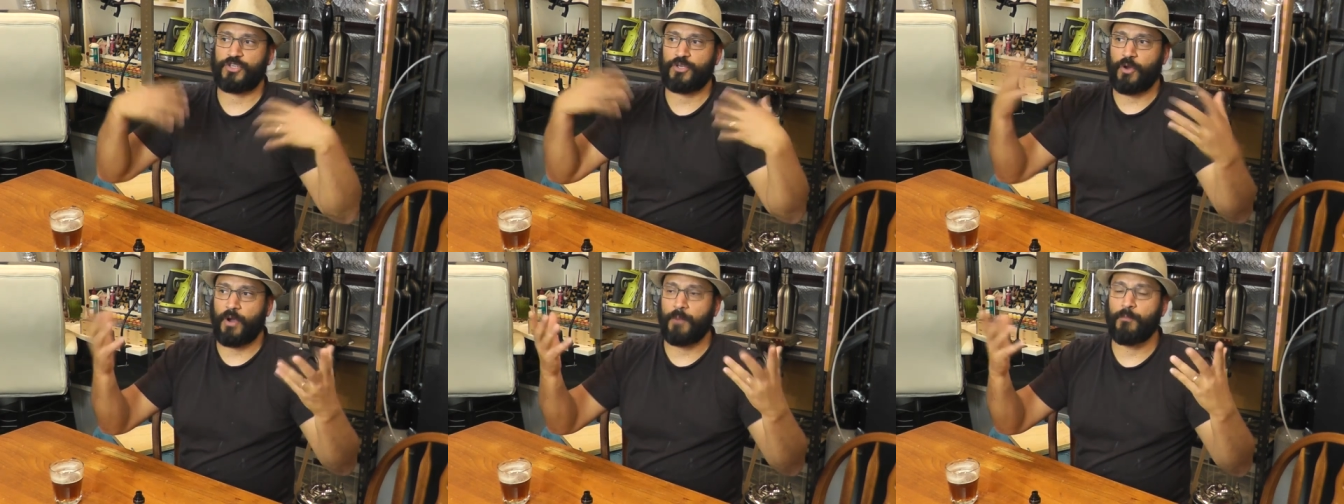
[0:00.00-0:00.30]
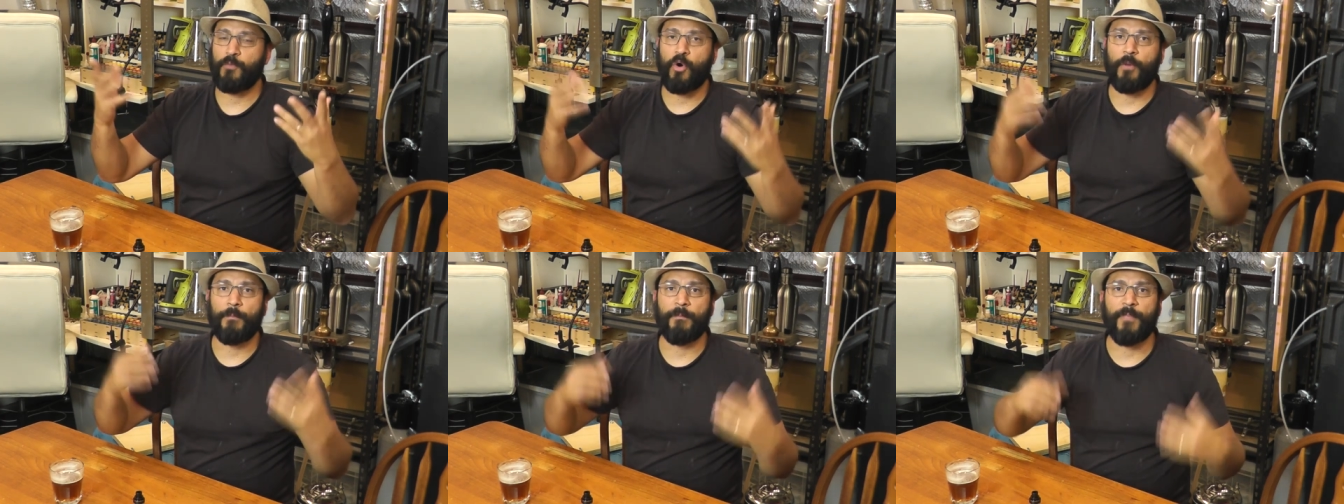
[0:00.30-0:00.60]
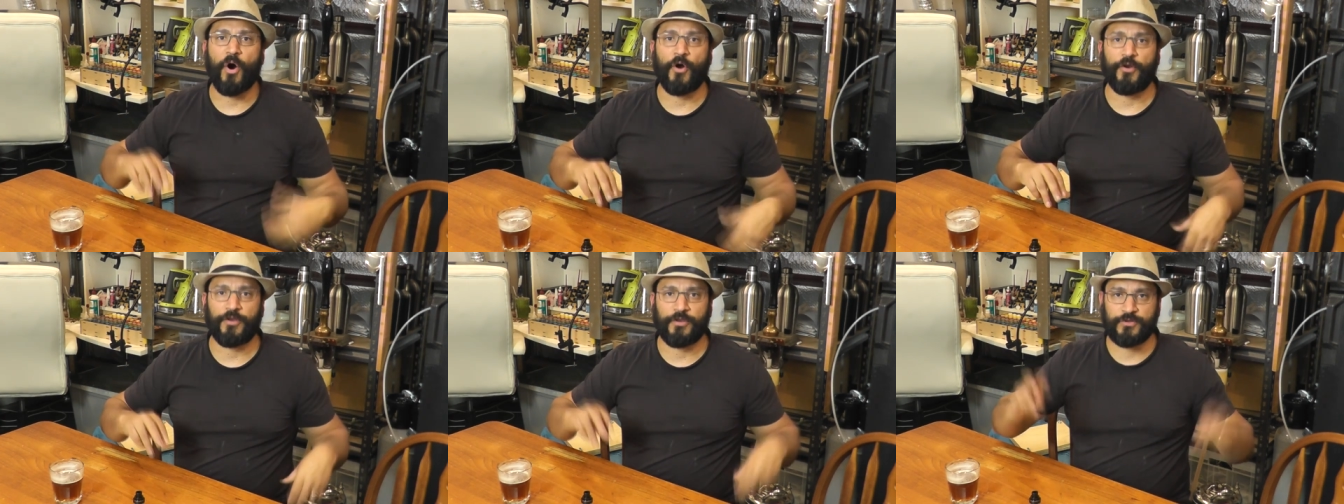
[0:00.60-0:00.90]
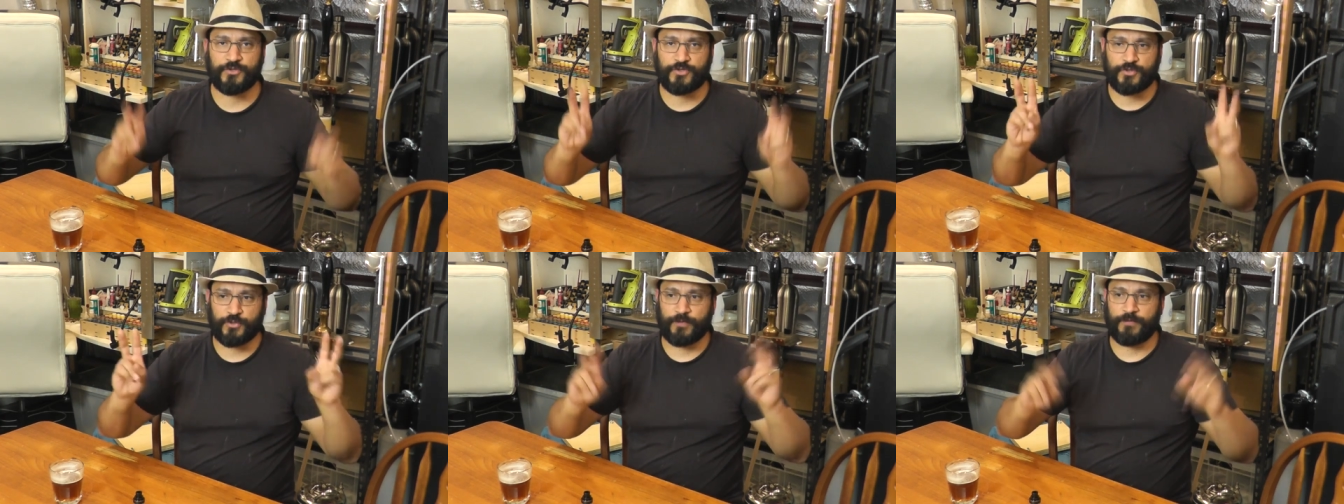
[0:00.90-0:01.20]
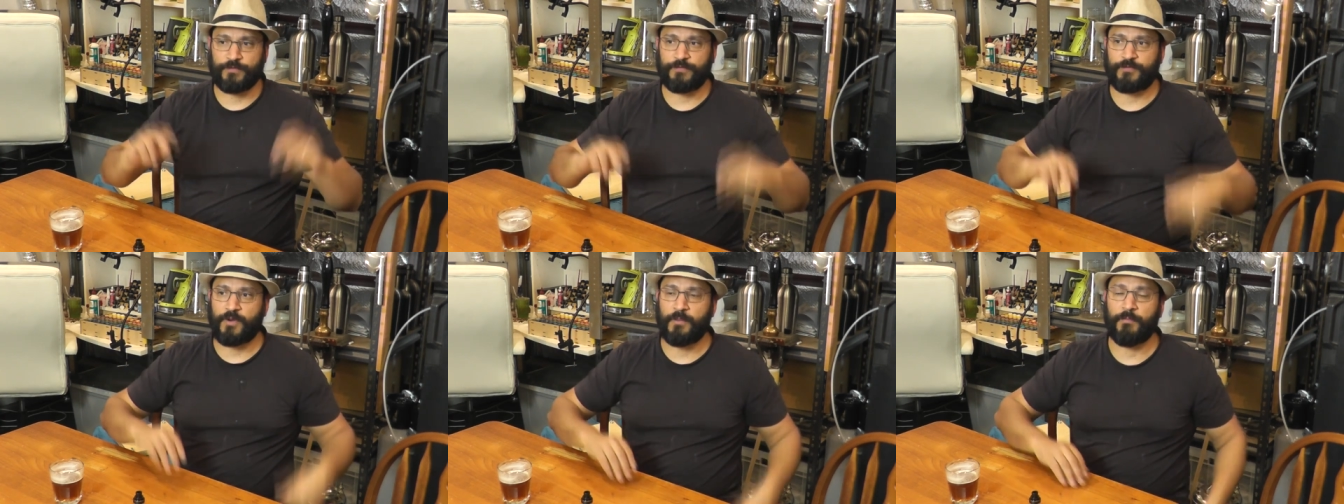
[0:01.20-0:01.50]
you know, a more modern sort
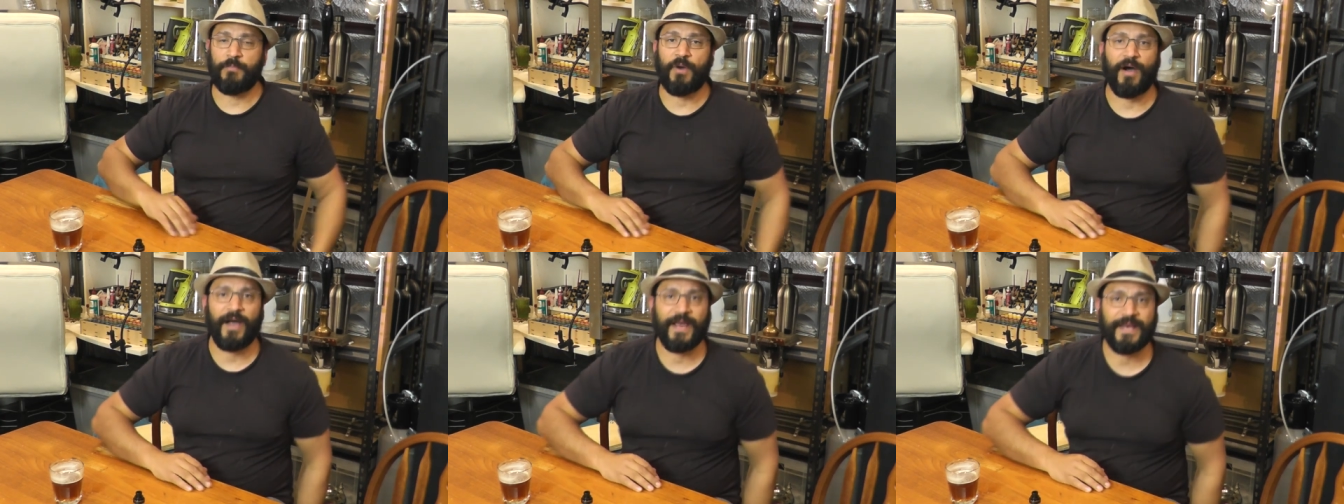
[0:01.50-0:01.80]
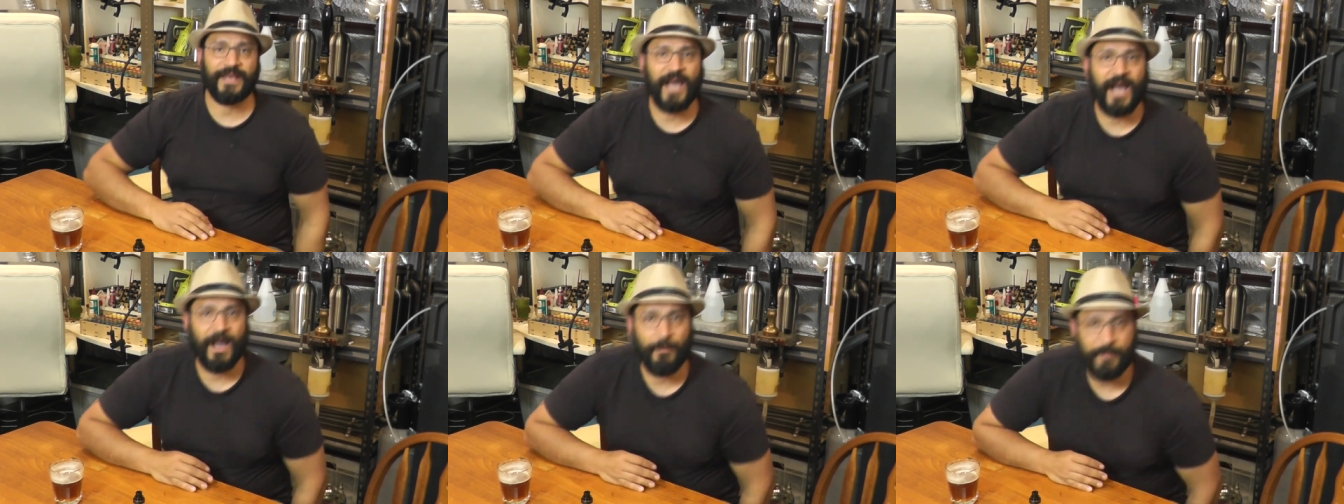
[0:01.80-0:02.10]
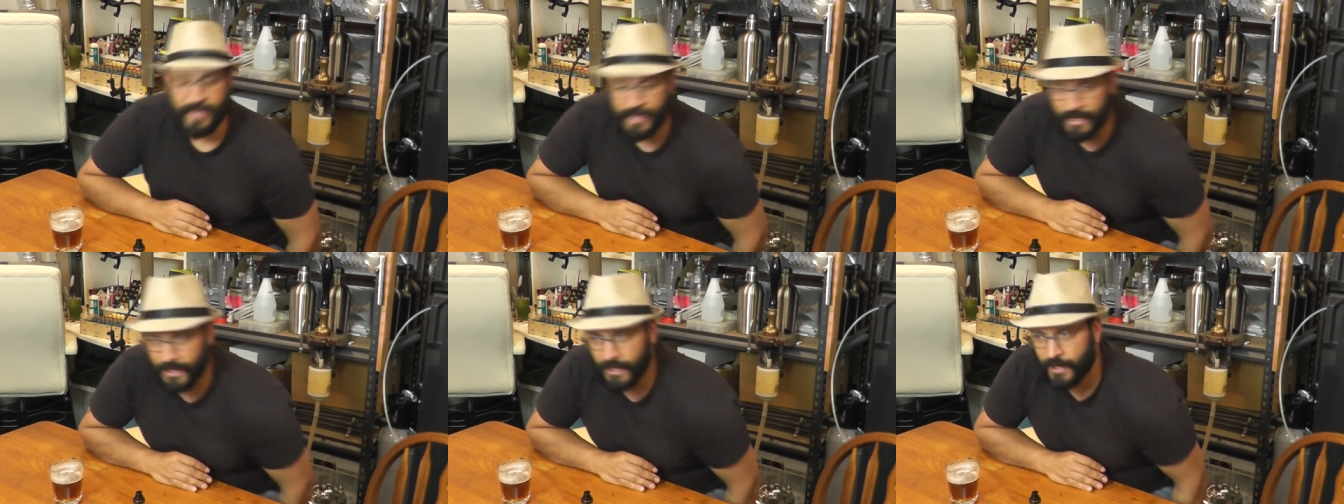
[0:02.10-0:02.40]
of combined army